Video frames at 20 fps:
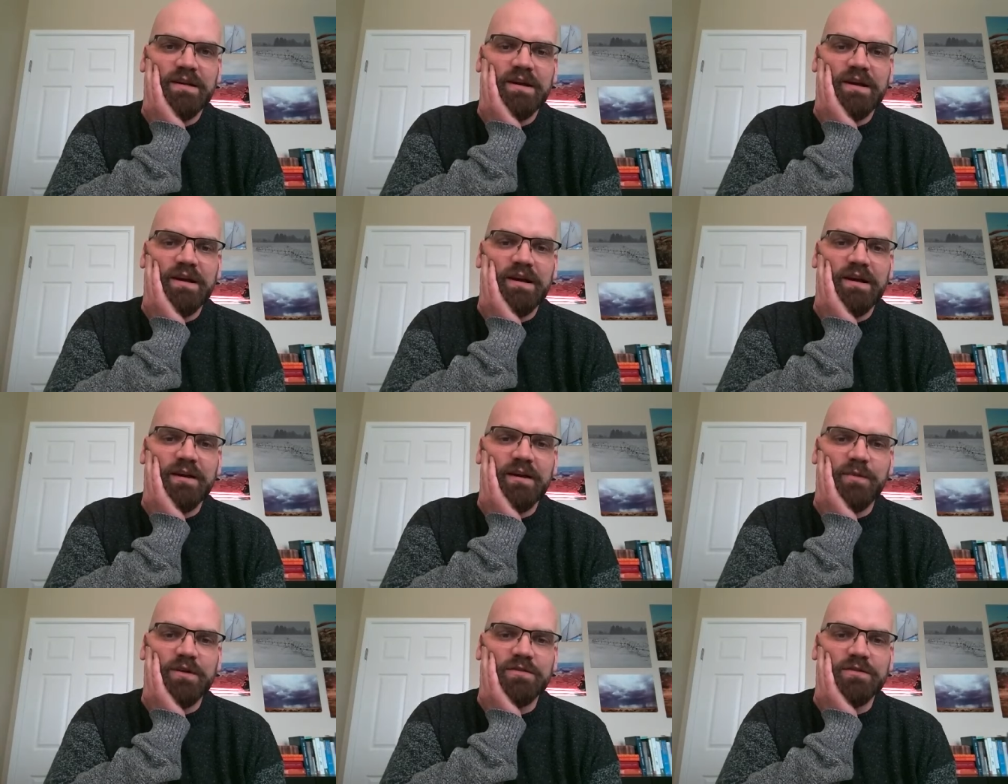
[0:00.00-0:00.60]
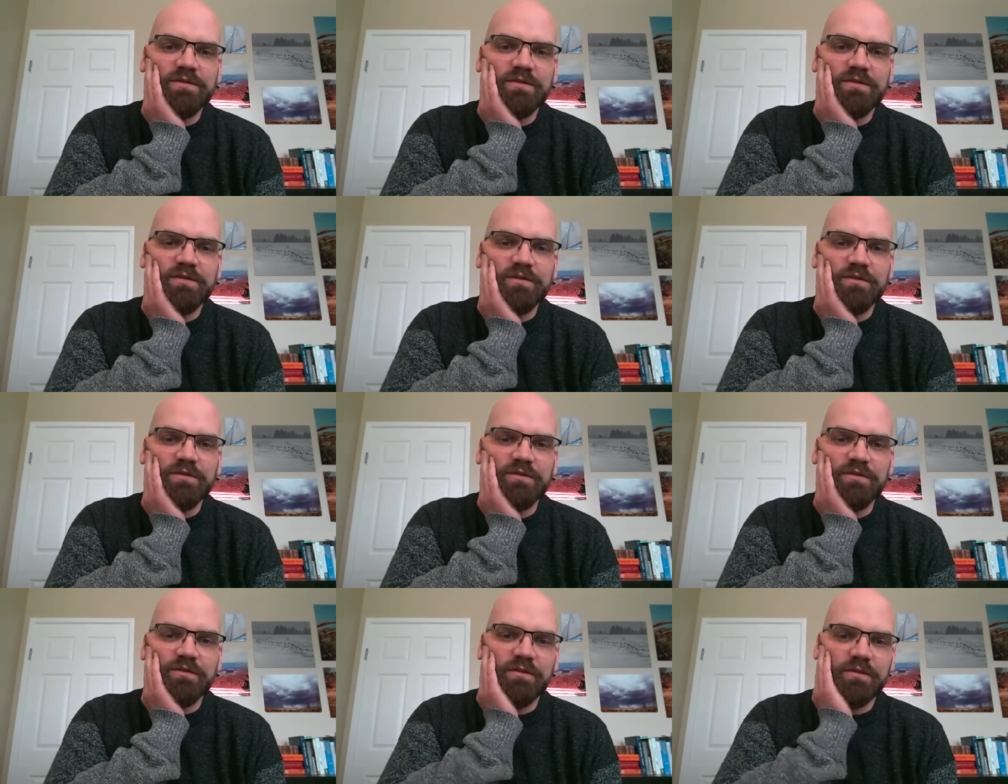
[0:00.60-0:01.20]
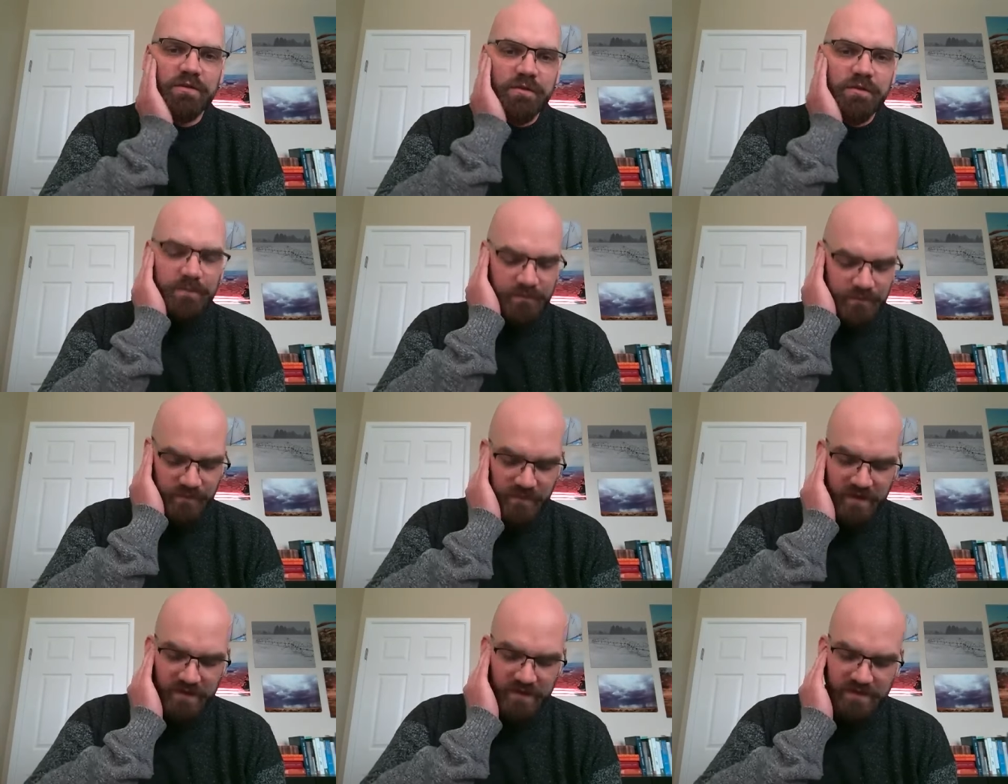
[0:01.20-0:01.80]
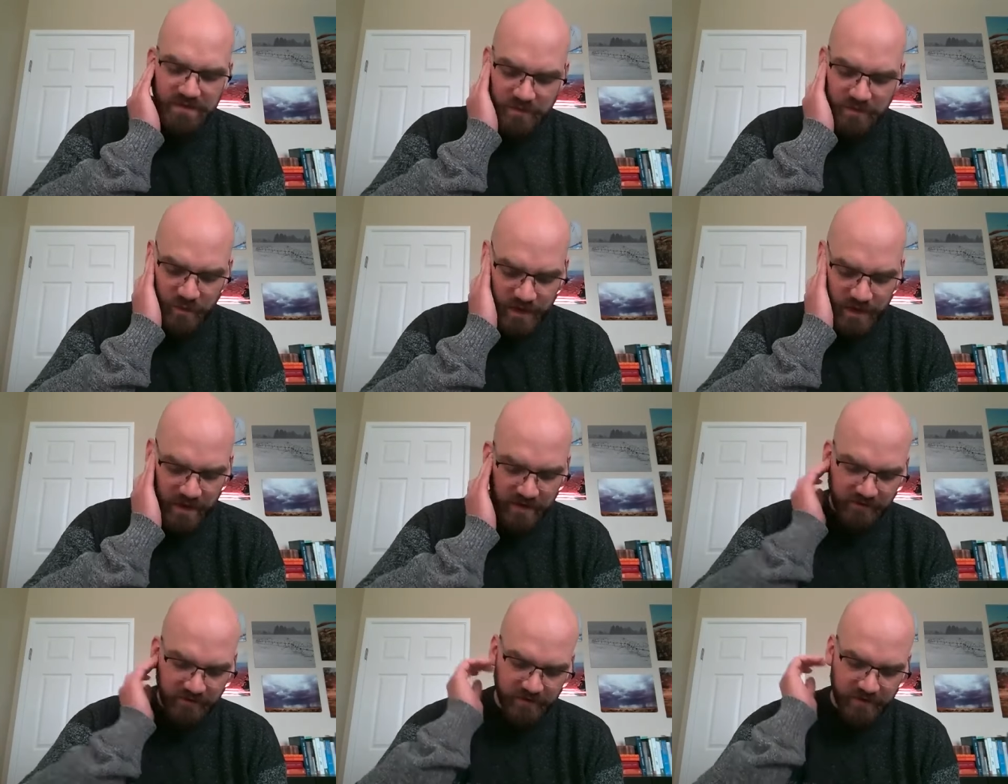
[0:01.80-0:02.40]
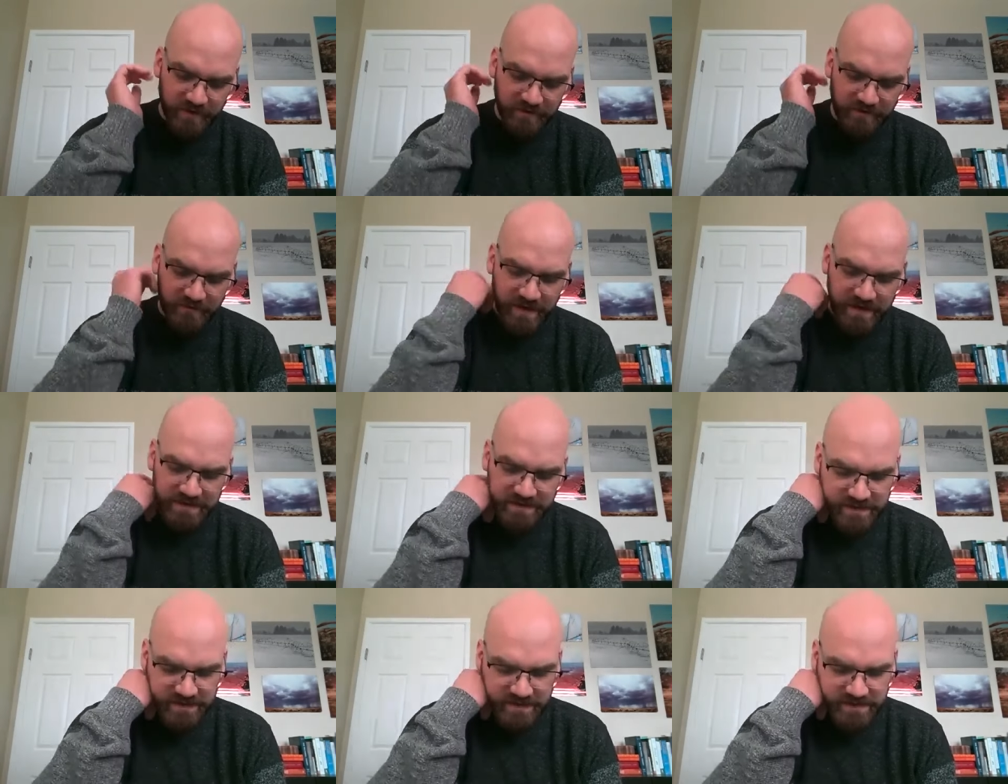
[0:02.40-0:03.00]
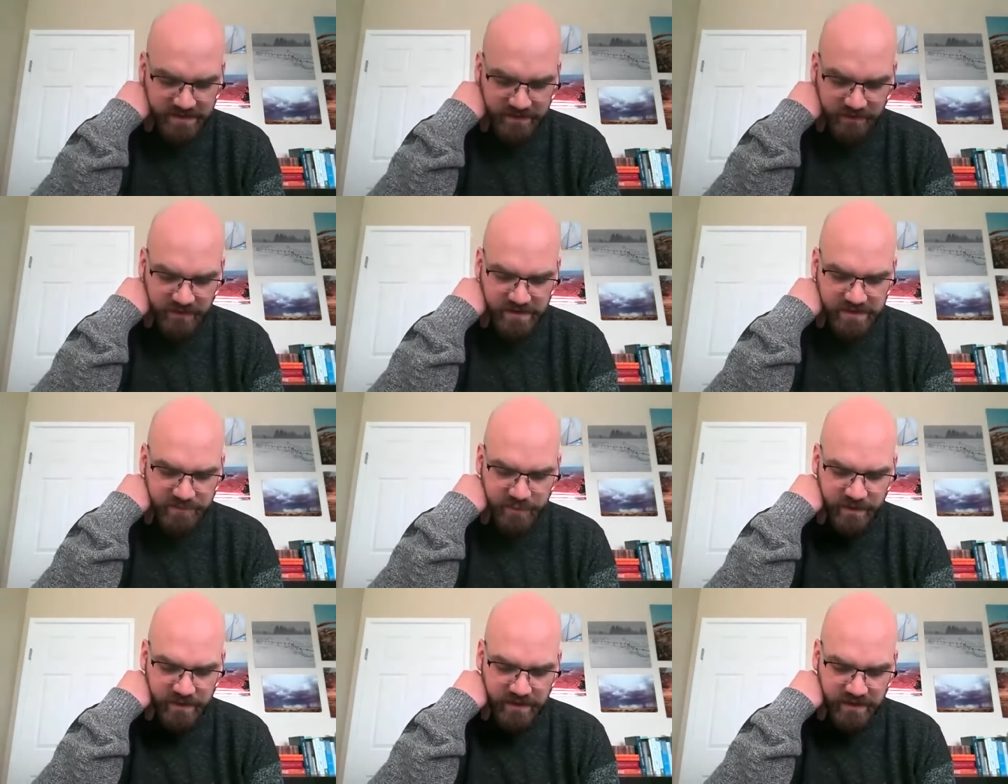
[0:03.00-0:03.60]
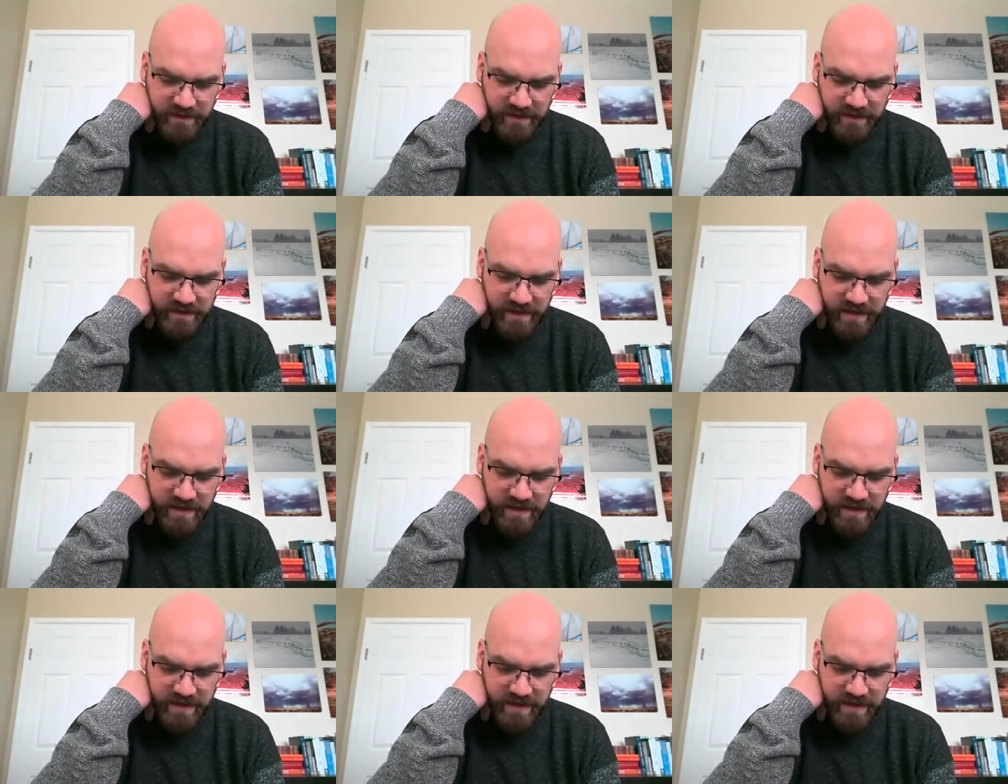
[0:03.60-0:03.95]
Uh, make sure you're you're swinging for the fences, so to speak.